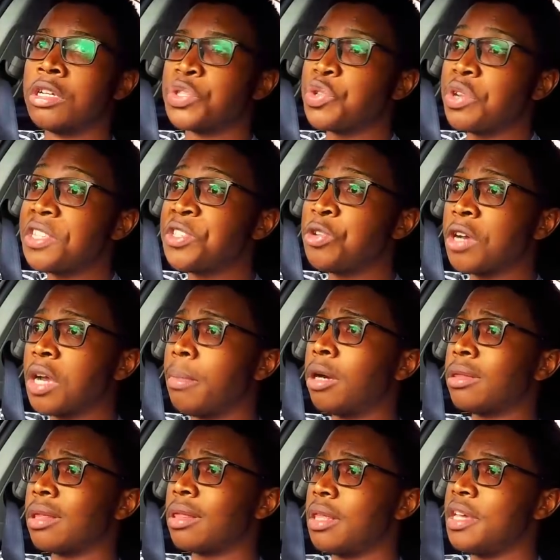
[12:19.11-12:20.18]
So let's talk about
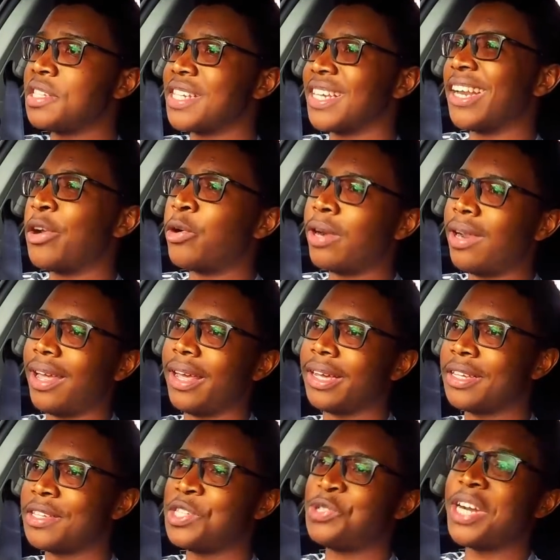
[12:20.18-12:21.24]
the things that I don't like.
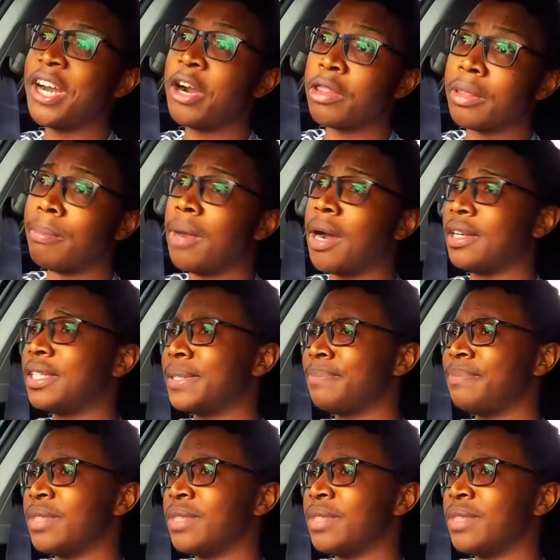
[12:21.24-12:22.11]
Straight out of the bat,